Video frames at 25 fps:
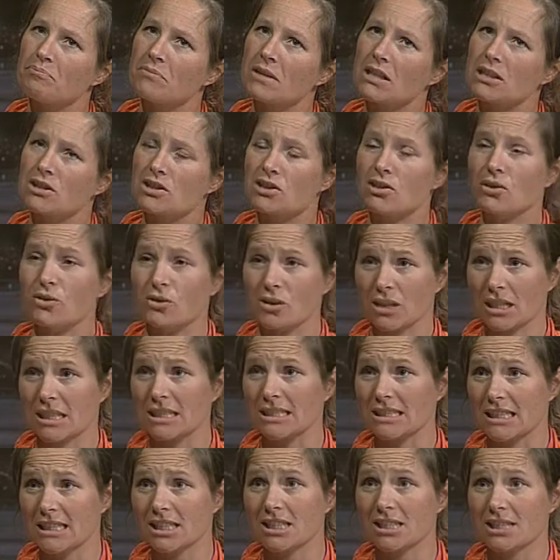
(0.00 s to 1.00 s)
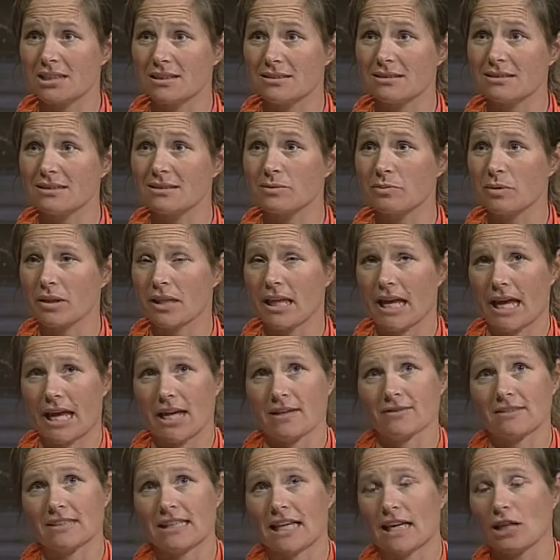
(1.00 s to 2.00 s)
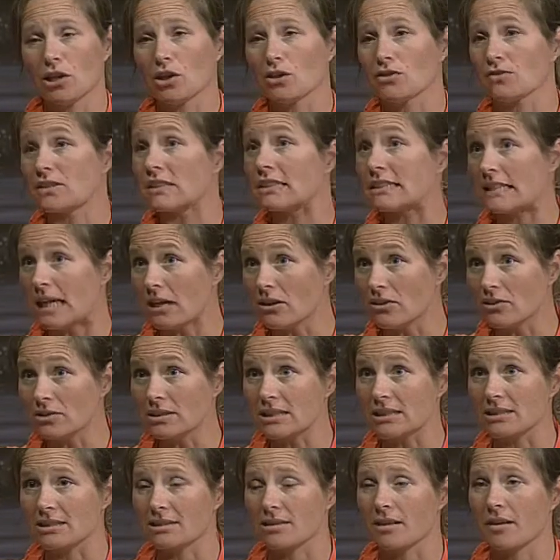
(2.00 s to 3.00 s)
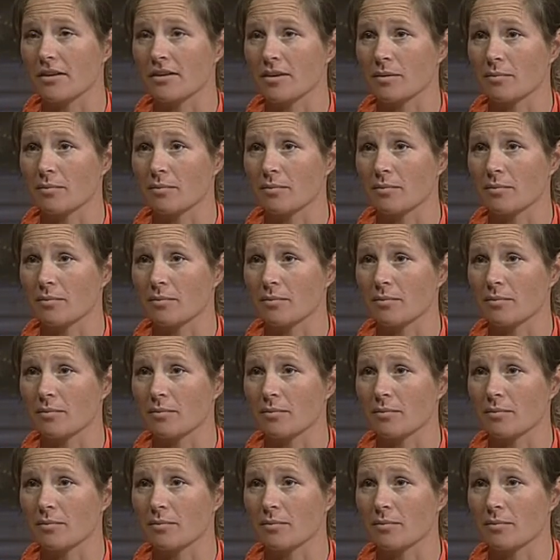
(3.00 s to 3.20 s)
certain conditions where they have, say, a lot of cells inside the